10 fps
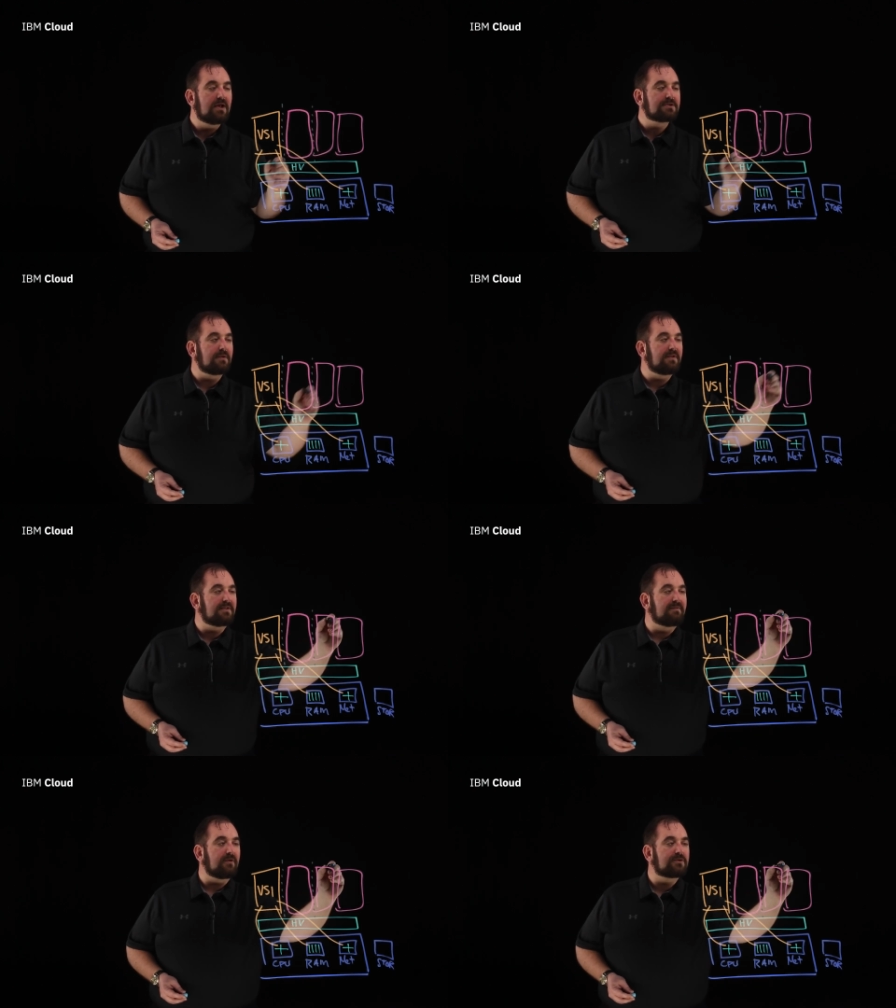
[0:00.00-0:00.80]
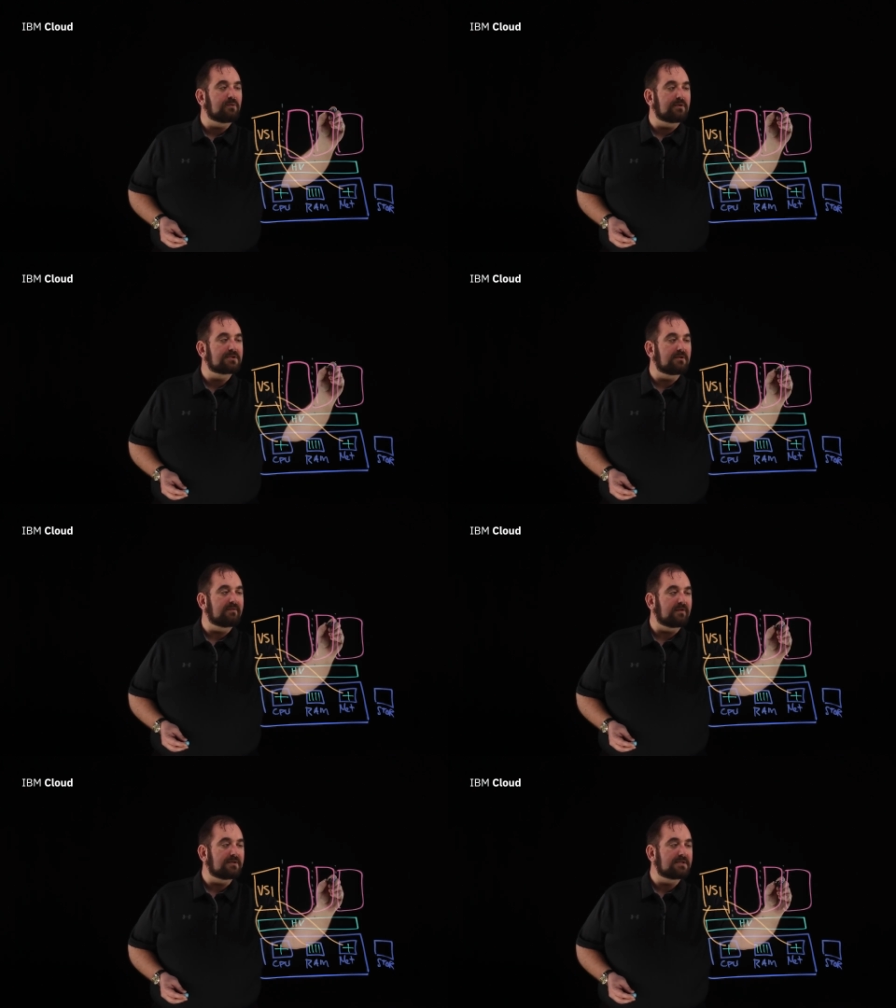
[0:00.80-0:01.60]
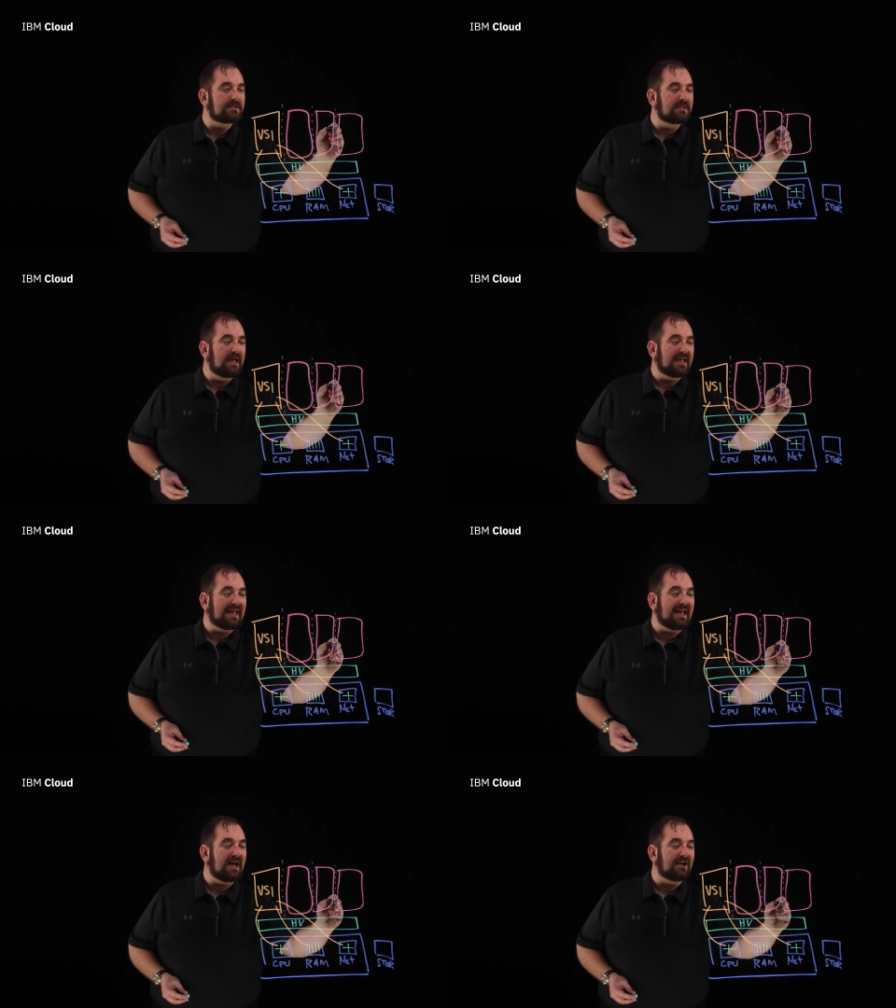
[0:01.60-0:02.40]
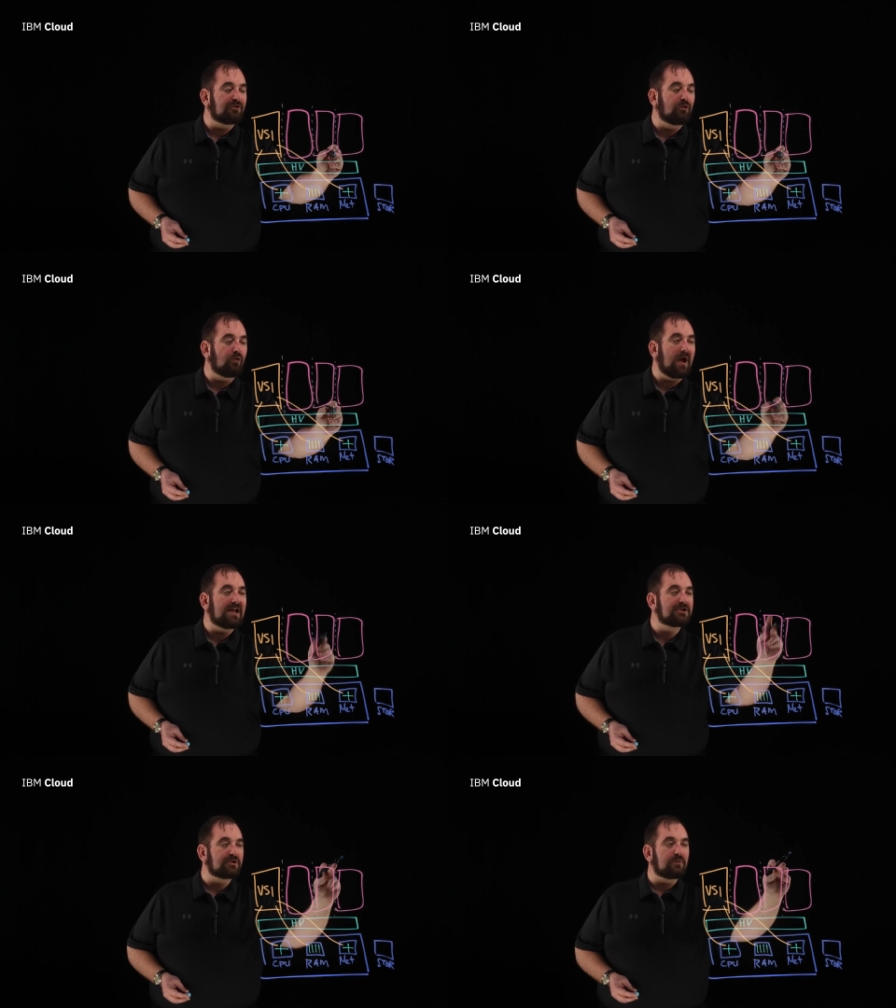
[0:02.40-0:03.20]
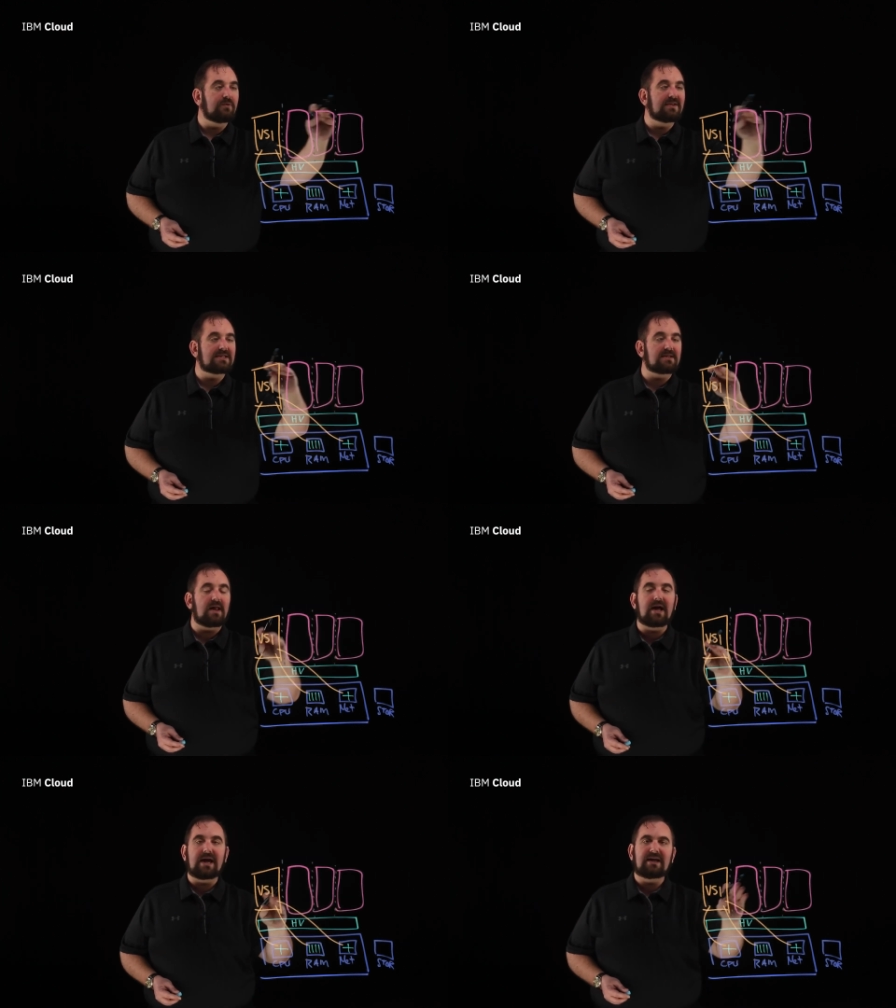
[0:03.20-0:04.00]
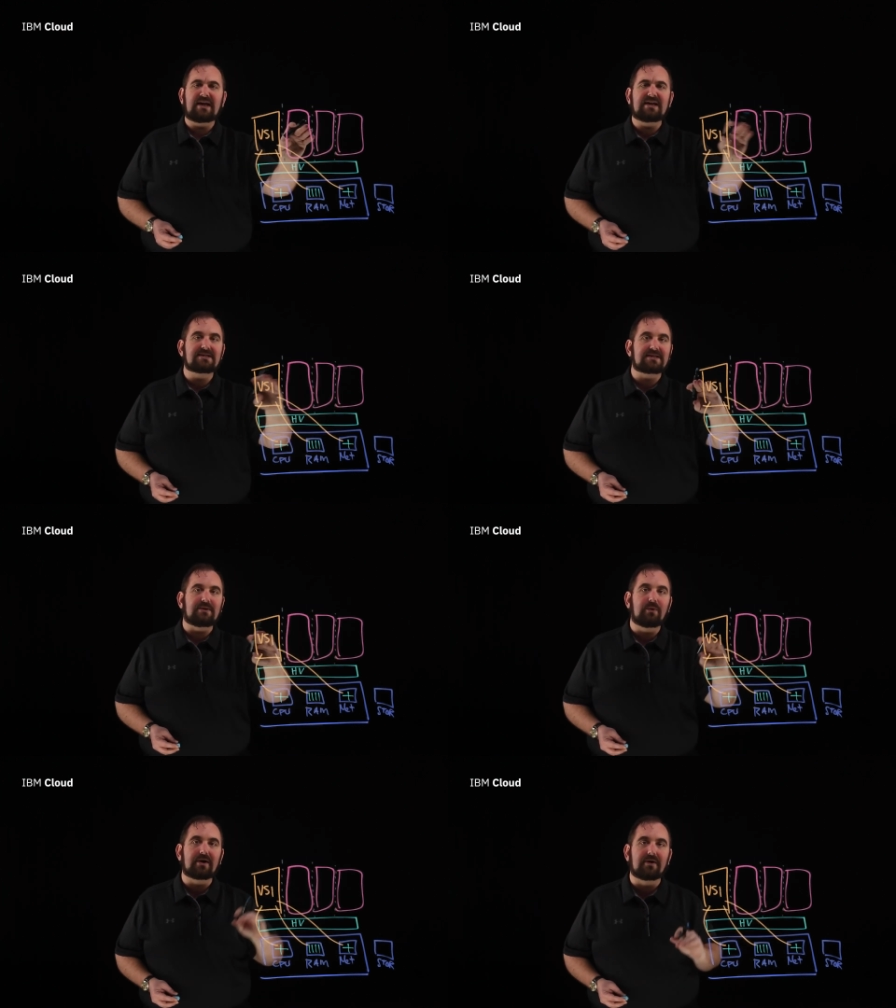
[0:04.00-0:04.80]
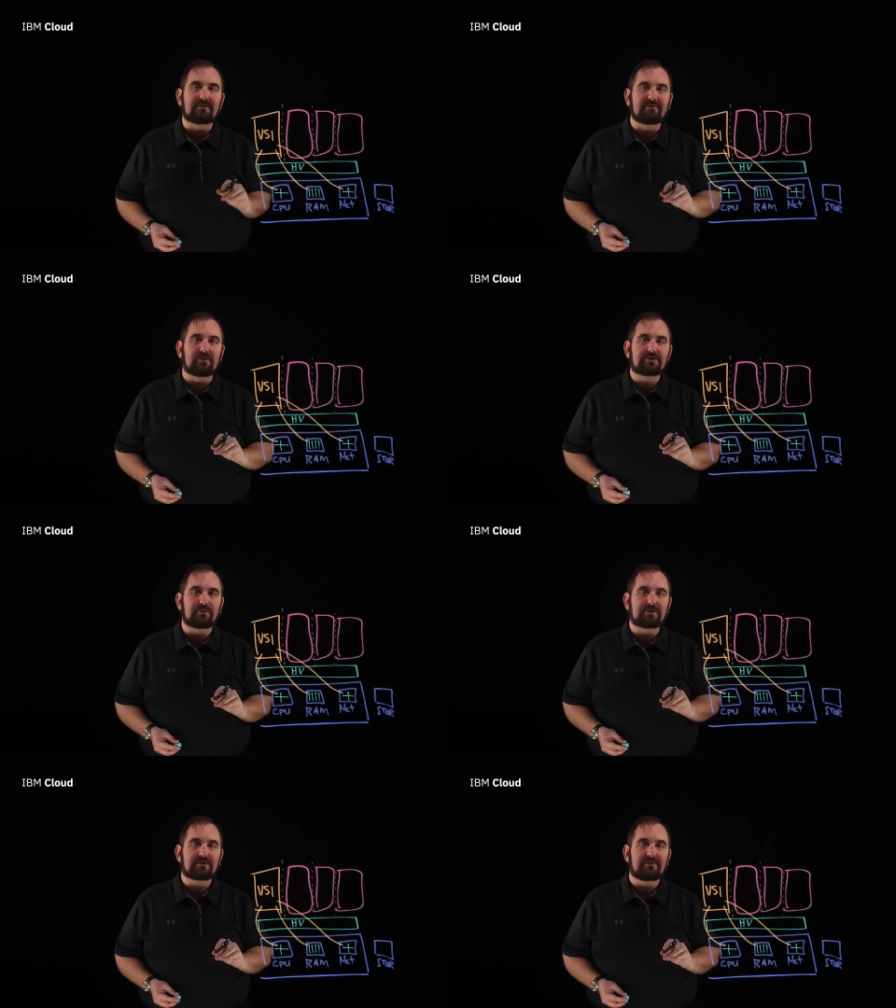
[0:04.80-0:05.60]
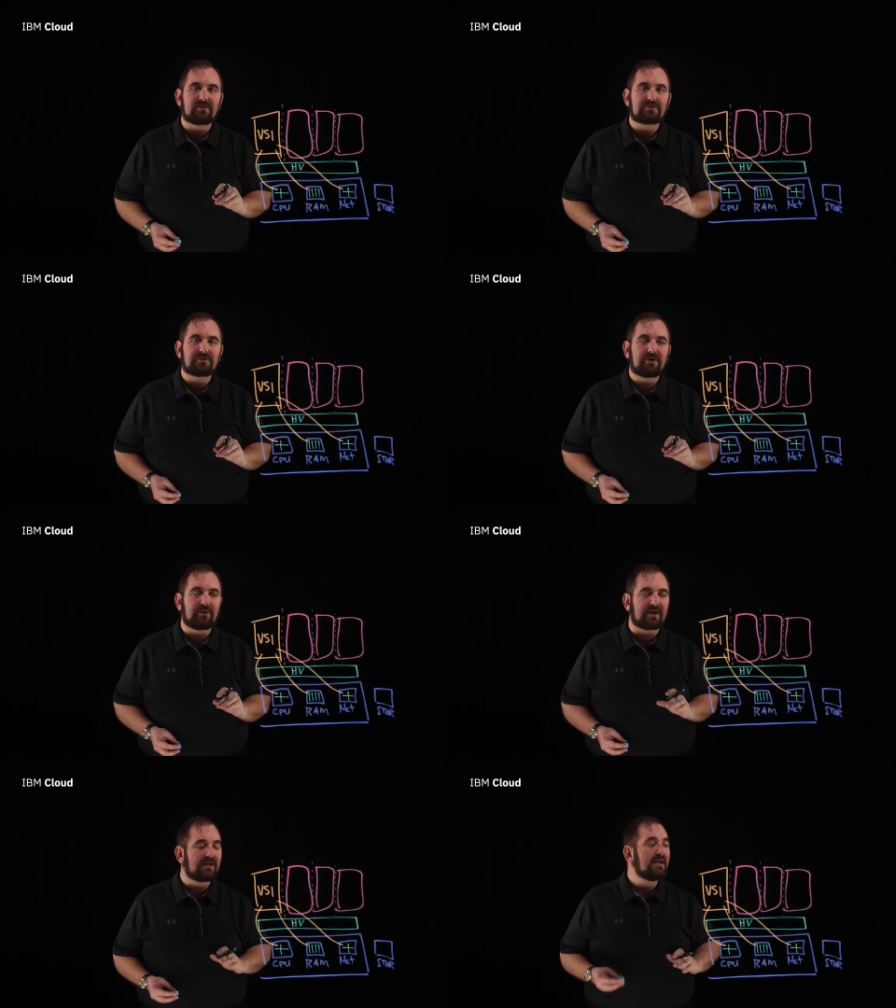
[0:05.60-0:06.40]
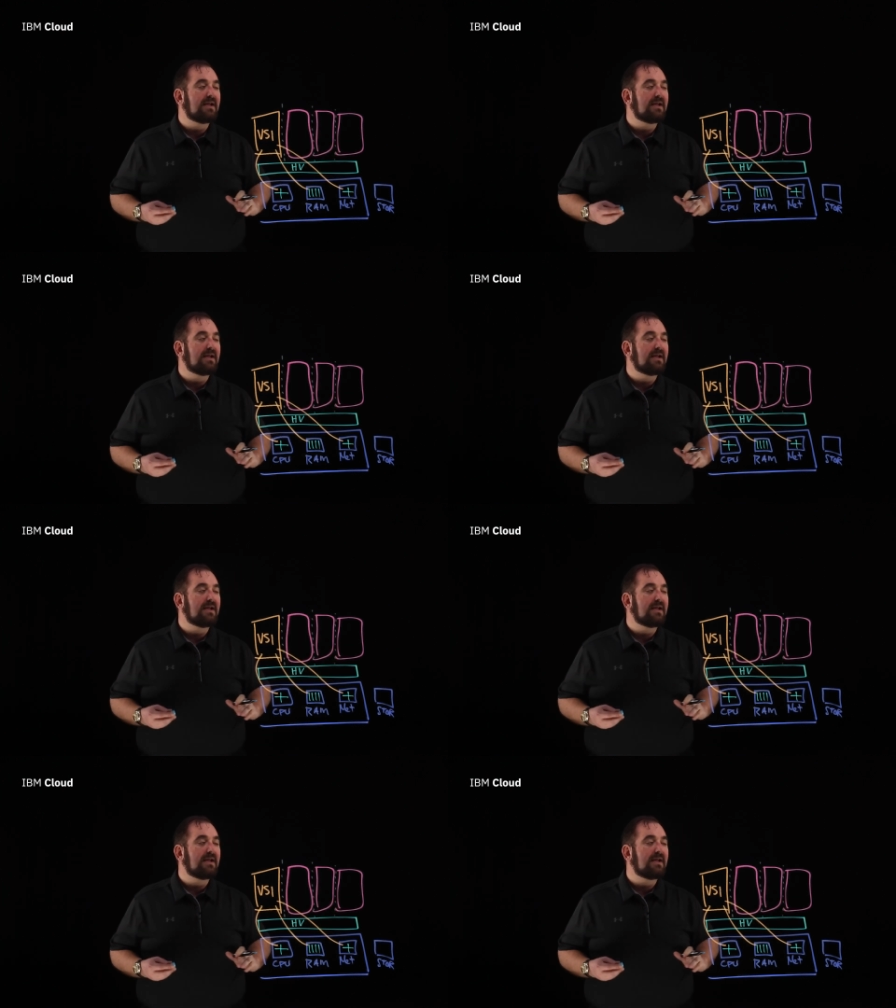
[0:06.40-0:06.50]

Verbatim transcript: so that the virtual servers cannot crash through this line and see what other virtual servers are doing.